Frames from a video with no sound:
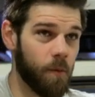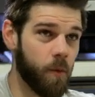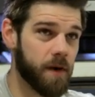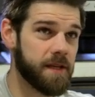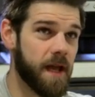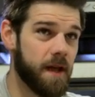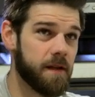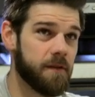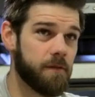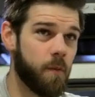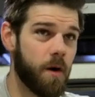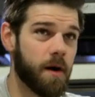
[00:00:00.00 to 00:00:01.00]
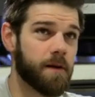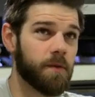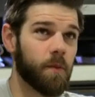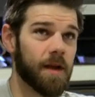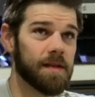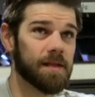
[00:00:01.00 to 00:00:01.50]
1 gallon of water
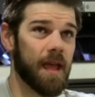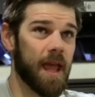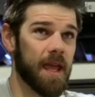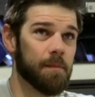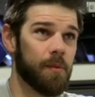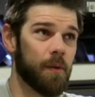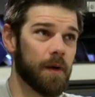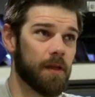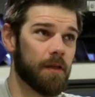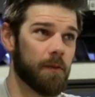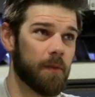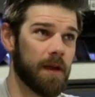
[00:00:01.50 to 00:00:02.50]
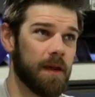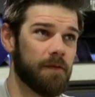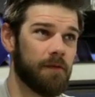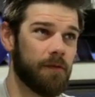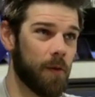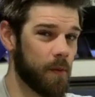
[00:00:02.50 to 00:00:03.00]
weighs
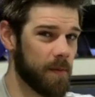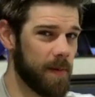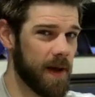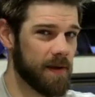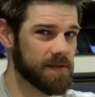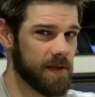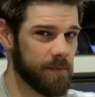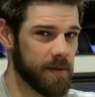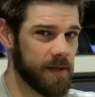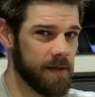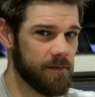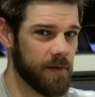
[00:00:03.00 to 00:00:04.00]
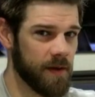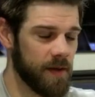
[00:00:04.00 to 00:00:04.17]
8.34 pounds, I believe.